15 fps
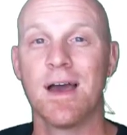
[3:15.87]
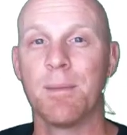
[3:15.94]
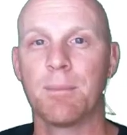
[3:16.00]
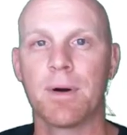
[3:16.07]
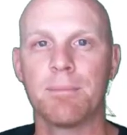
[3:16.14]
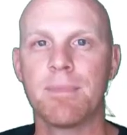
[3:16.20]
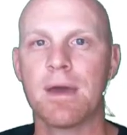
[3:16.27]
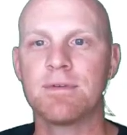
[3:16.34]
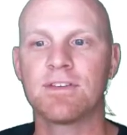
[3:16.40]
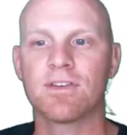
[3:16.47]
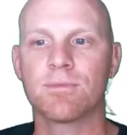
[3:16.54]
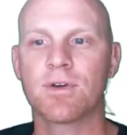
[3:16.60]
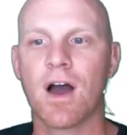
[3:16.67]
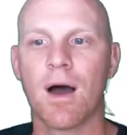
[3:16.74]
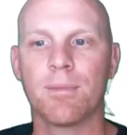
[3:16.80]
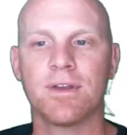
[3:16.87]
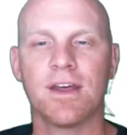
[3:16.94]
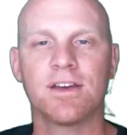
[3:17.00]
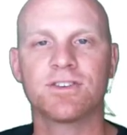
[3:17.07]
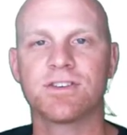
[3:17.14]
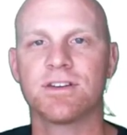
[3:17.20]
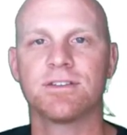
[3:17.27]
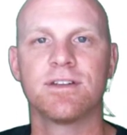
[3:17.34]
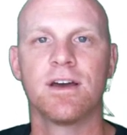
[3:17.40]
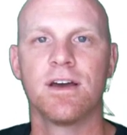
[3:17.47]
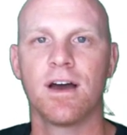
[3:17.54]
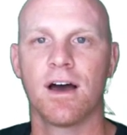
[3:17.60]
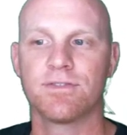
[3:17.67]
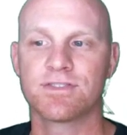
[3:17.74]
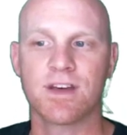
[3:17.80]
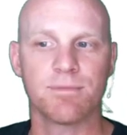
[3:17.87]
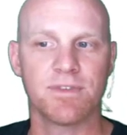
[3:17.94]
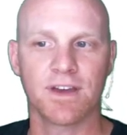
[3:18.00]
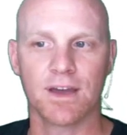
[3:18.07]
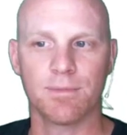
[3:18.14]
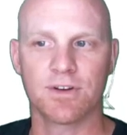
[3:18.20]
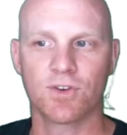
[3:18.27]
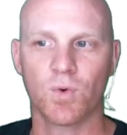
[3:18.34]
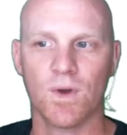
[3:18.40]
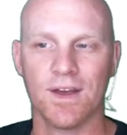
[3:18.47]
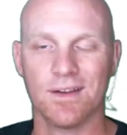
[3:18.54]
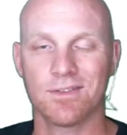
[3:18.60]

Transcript: but maybe some combination of something in between.